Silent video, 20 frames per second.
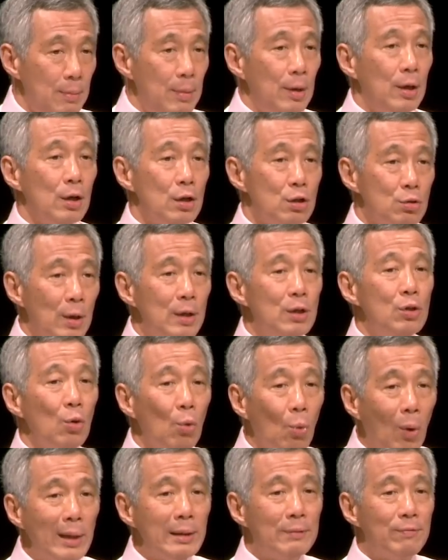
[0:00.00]
Because what
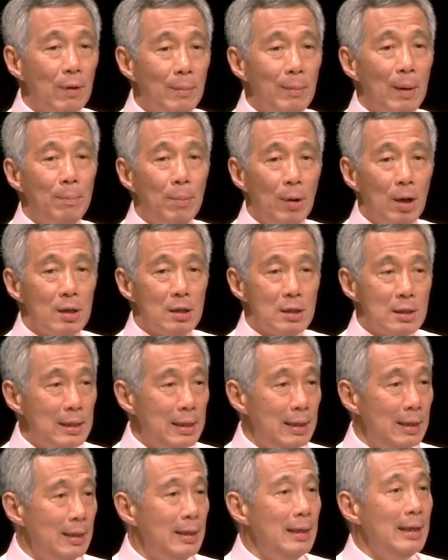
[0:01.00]
you want from a
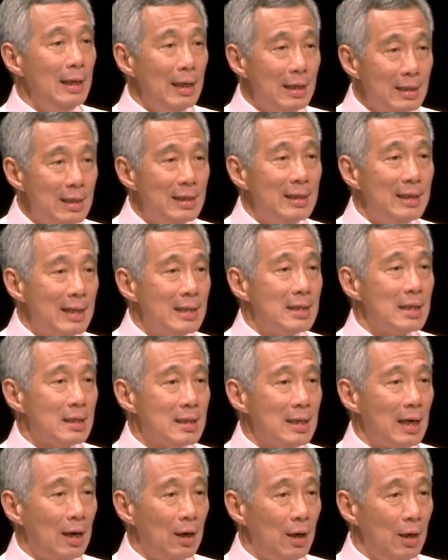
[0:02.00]
policy isn't
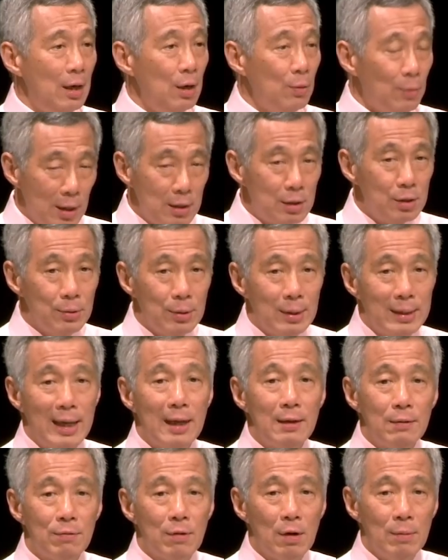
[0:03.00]
necessarily what you will
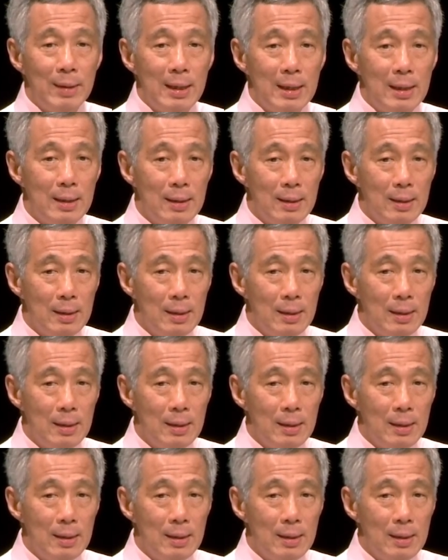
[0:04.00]
get from it.